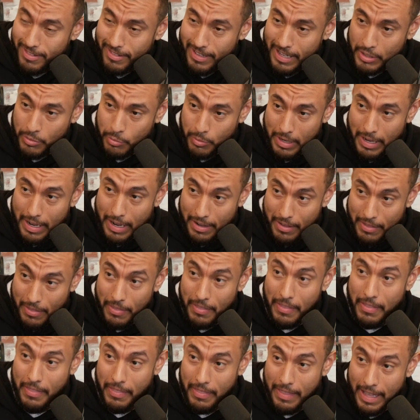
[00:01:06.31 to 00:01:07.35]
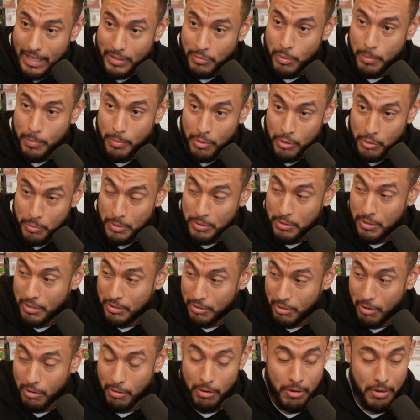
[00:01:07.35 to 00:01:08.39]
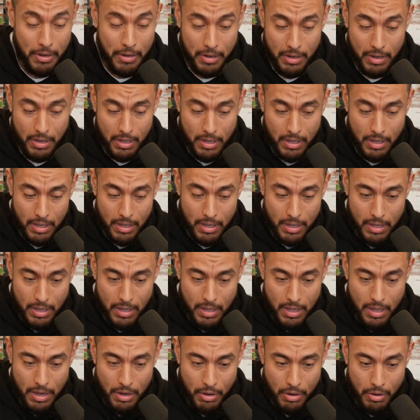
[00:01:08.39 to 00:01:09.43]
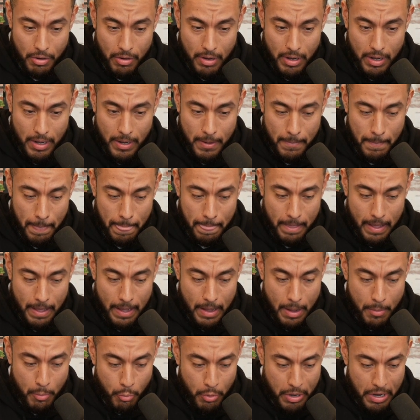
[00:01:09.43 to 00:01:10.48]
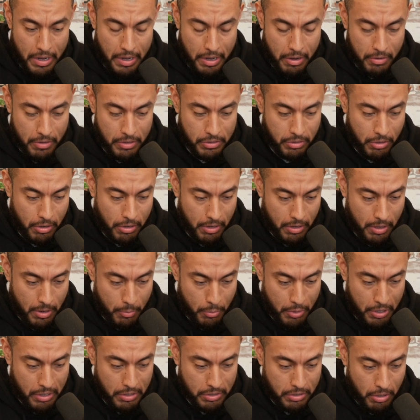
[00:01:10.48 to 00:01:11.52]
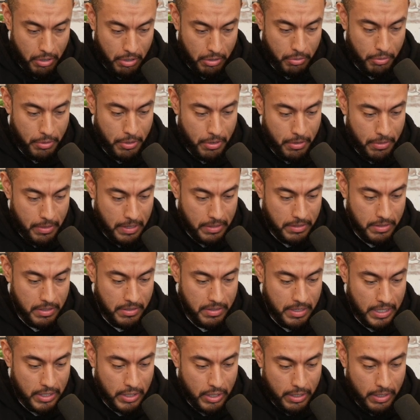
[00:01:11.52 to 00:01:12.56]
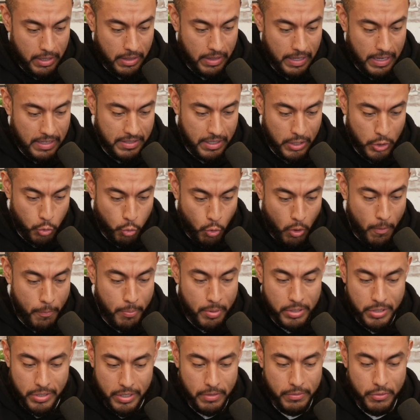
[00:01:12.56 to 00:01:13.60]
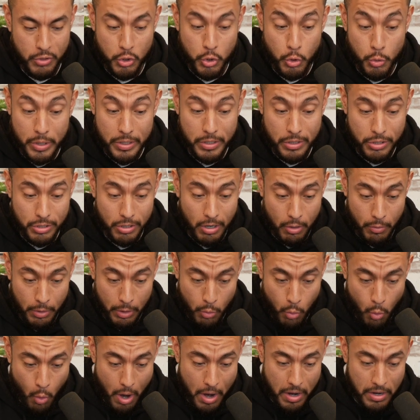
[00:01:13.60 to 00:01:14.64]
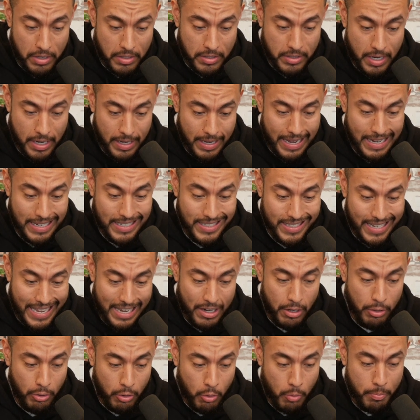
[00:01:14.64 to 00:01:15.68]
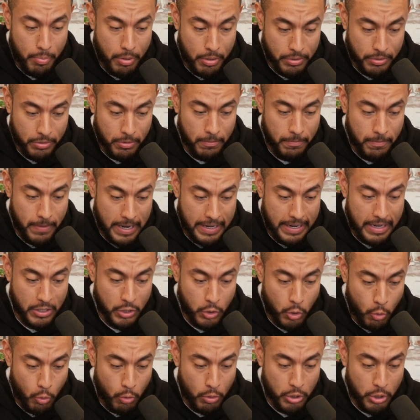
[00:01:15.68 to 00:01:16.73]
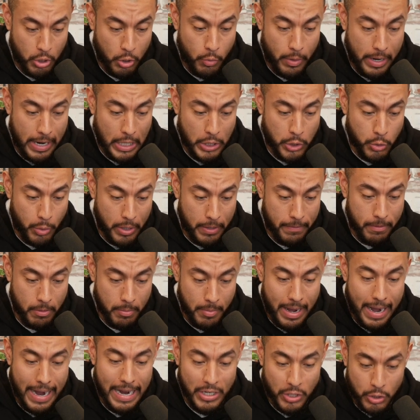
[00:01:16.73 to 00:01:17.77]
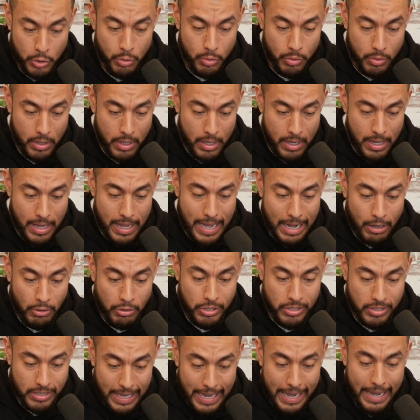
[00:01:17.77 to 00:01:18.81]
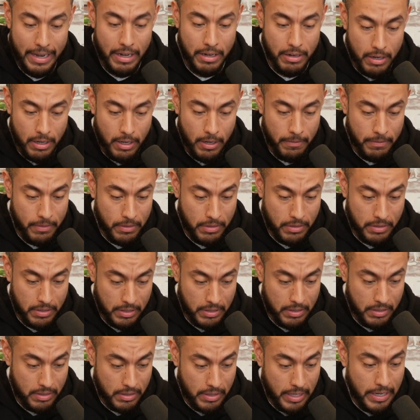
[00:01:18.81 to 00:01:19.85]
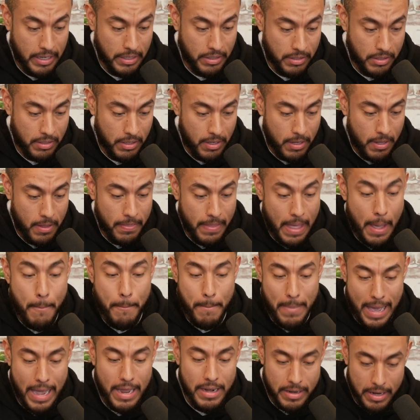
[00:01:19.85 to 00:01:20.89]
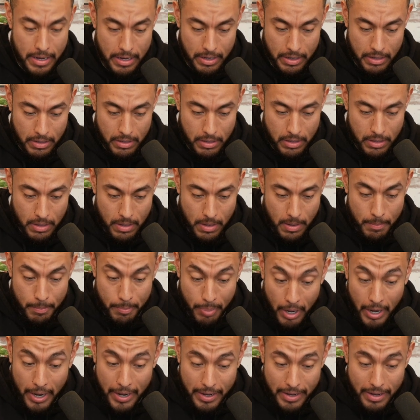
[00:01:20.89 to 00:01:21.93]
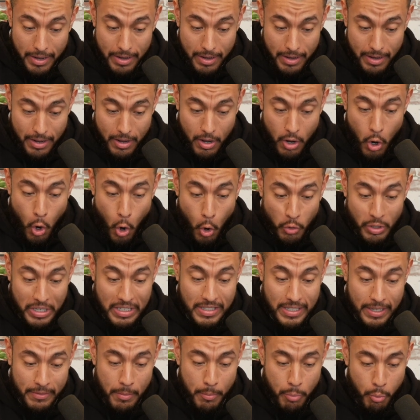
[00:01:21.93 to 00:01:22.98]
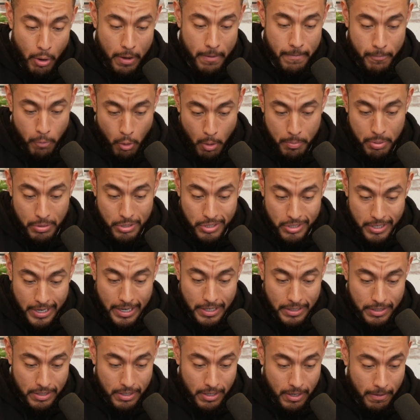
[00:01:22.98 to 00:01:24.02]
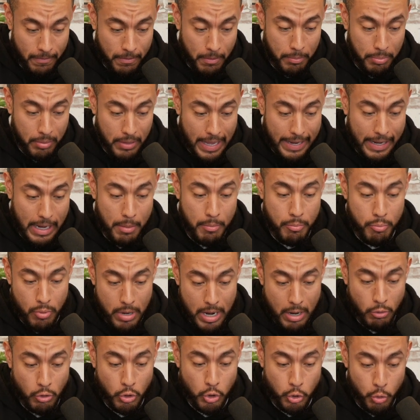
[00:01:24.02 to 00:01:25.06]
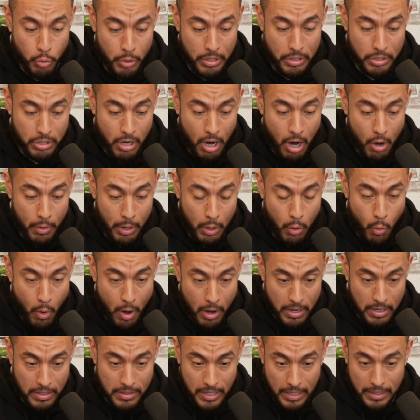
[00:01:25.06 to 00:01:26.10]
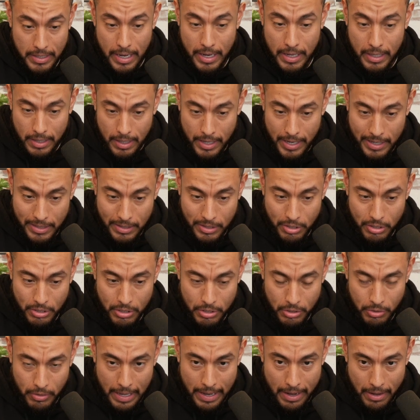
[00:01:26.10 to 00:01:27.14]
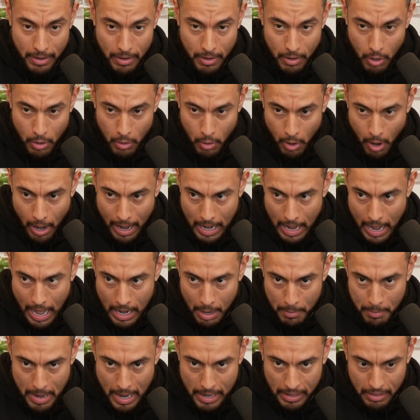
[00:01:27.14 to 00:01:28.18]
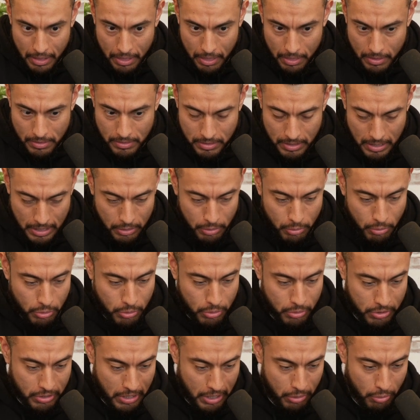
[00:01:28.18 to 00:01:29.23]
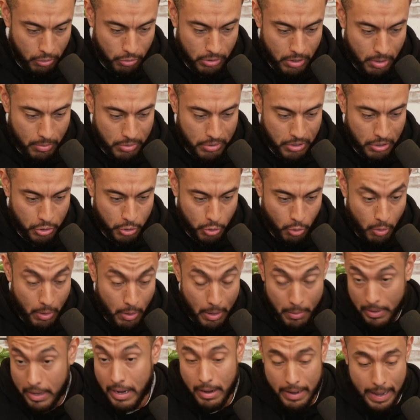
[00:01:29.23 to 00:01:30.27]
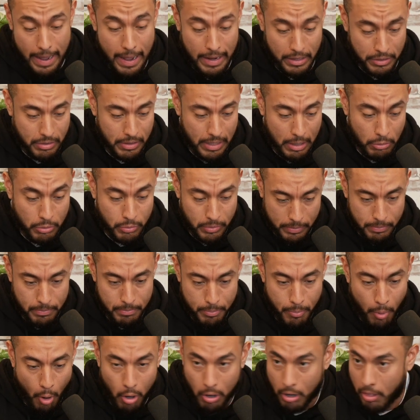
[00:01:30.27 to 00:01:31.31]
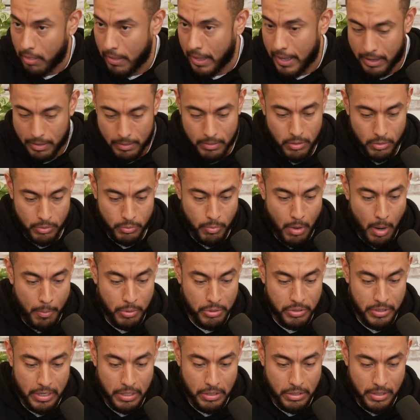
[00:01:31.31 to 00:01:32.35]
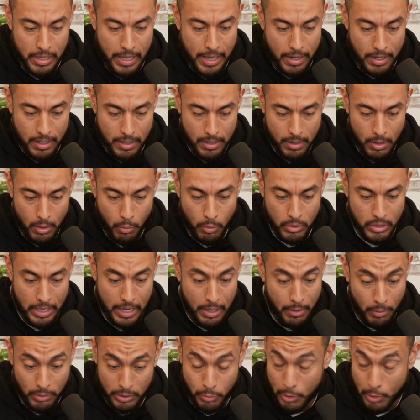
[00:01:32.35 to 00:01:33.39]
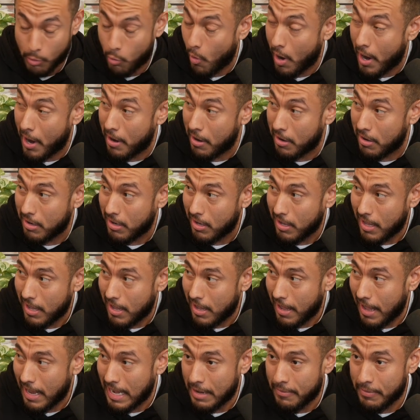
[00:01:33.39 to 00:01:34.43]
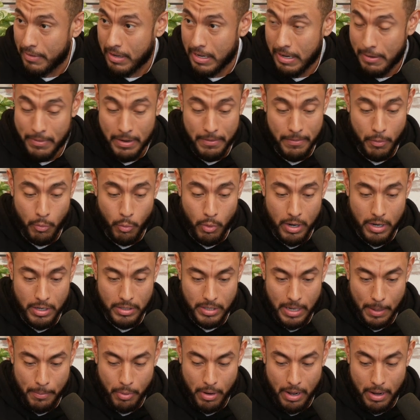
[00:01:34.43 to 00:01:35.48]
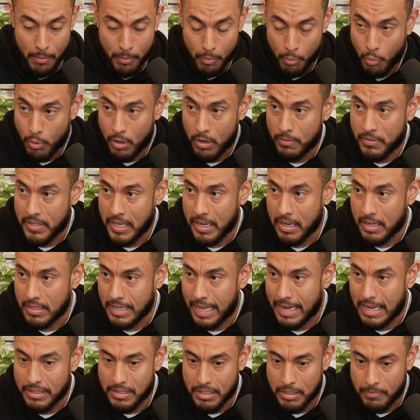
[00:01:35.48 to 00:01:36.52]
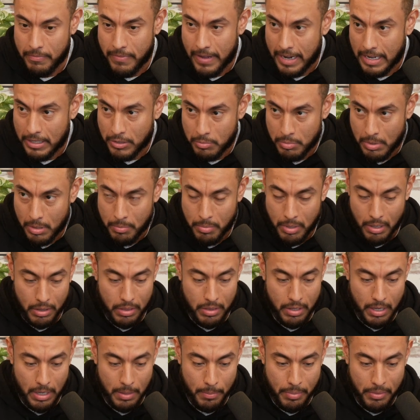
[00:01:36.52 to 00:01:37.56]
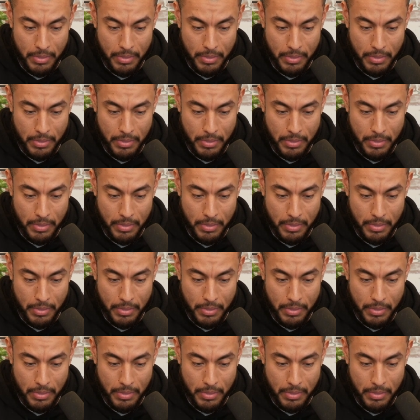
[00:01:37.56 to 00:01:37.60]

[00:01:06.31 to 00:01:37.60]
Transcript: That's when co- I, really. That's what pushed me to start learning. You know, um, I, am reading here this art, I'm reading this article here that says that less than 12% of students are required to take a standalone personal finance course to graduate from high school outside of the six states that mandate it. But only 7.4% of the black and brown students are required to take that class. So that I, automatically seeing those seeing those numbers, they show. Actually, I was part of that small percentage that me was, too it wasn't required. Yeah, and even, yeah. even if it was, I probably wouldn't have taken it because I didn't see the finance to be a big thing.